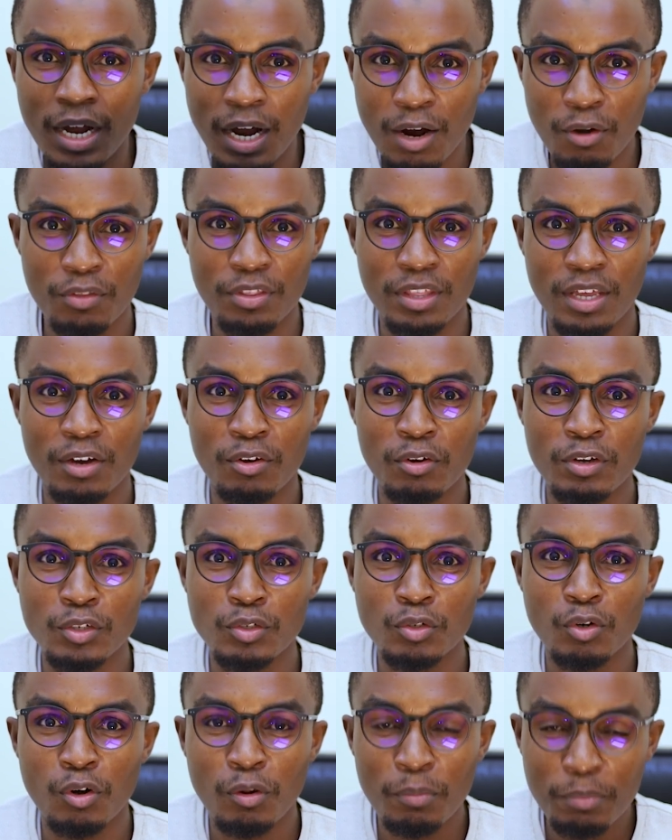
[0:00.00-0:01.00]
how they are going
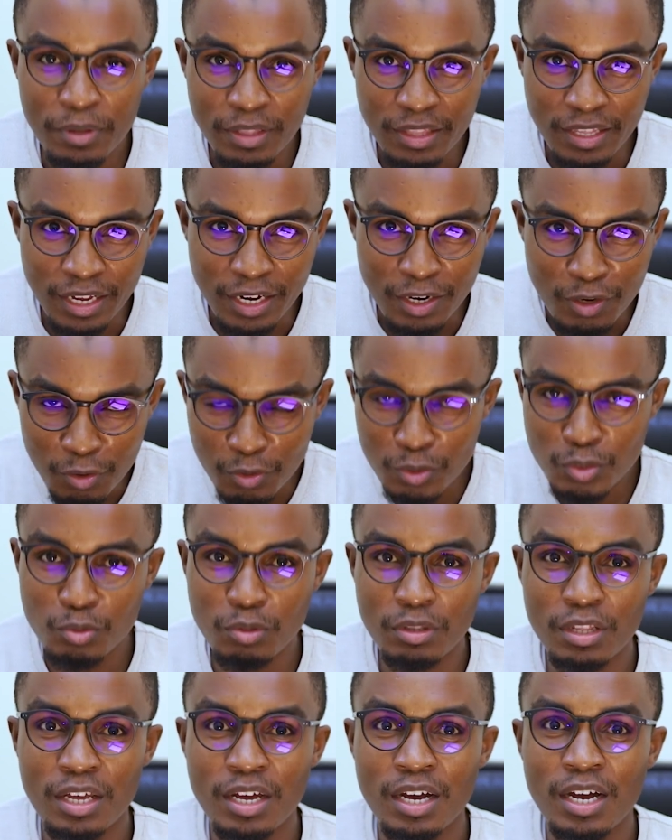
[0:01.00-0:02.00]
to open their doors
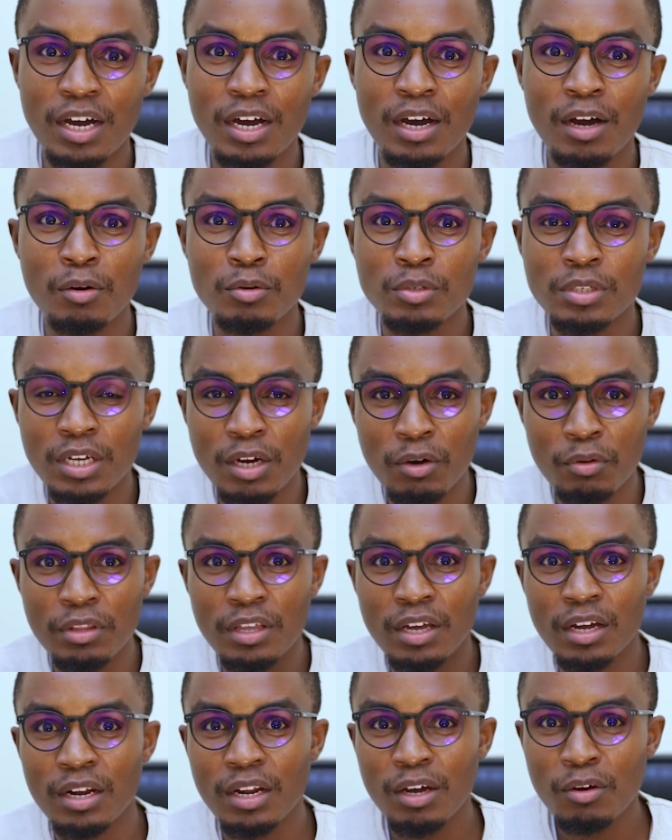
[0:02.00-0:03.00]
to their house, how
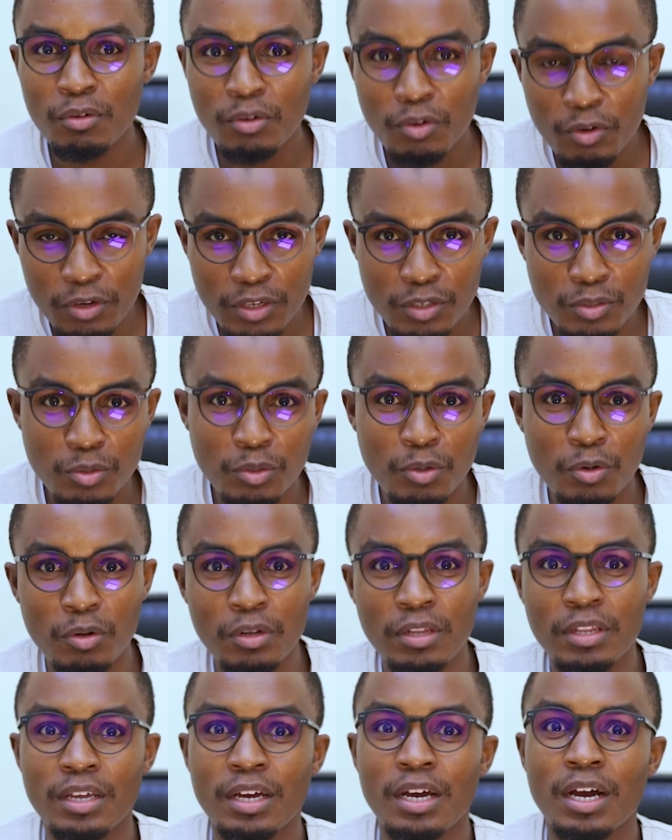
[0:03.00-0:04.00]
they are now going to
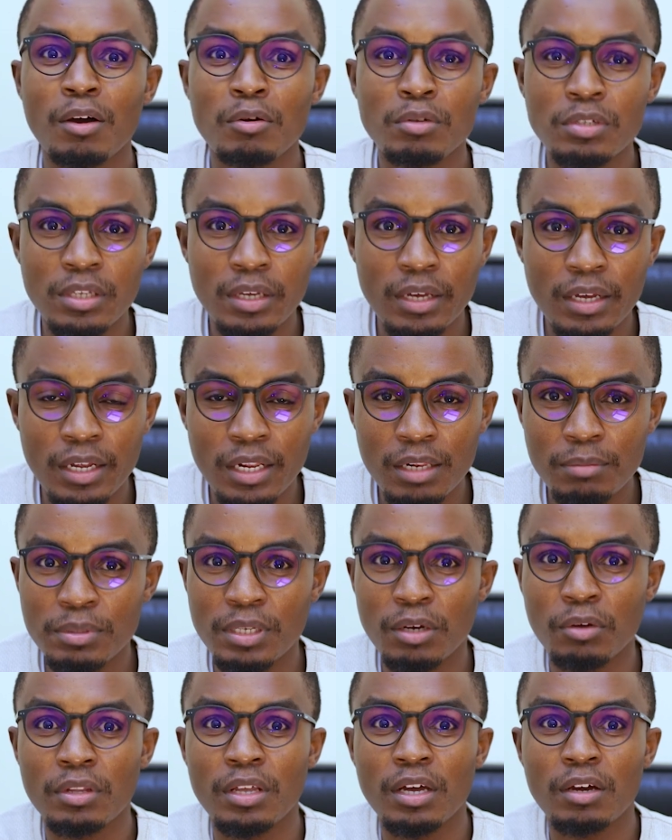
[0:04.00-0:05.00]
call their house
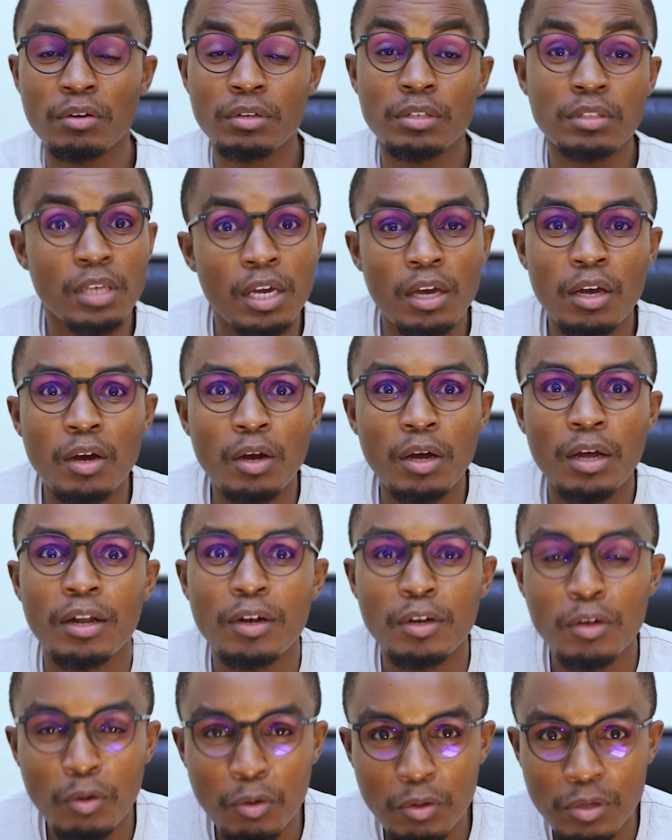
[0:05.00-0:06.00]
helps, how they are. Go-
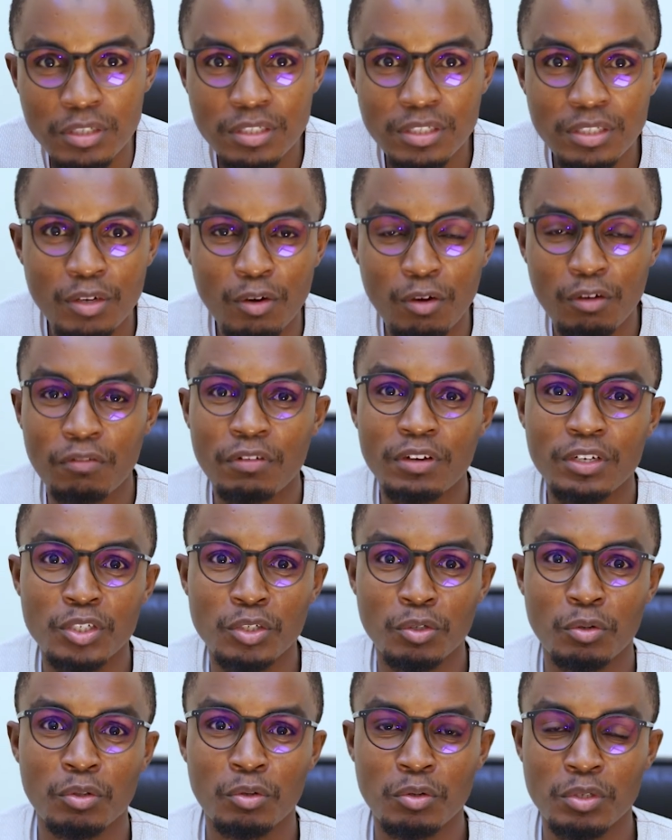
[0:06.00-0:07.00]
Don't
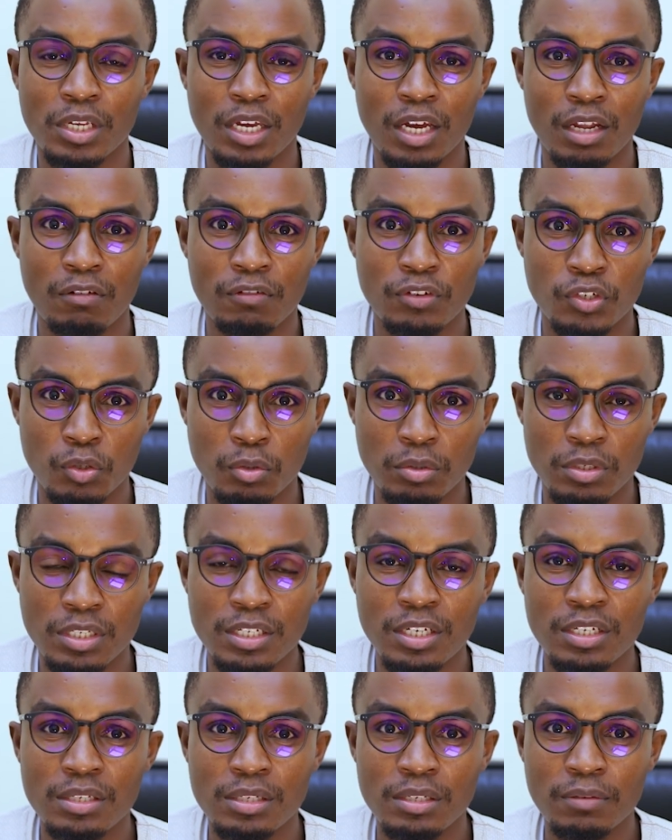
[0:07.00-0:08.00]
overshow those kind of shots.
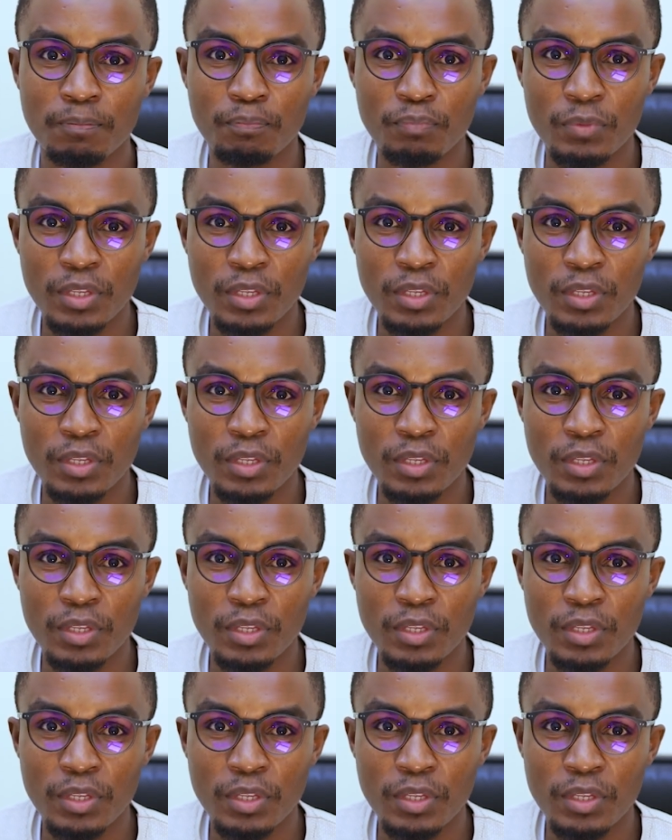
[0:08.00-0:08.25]
Just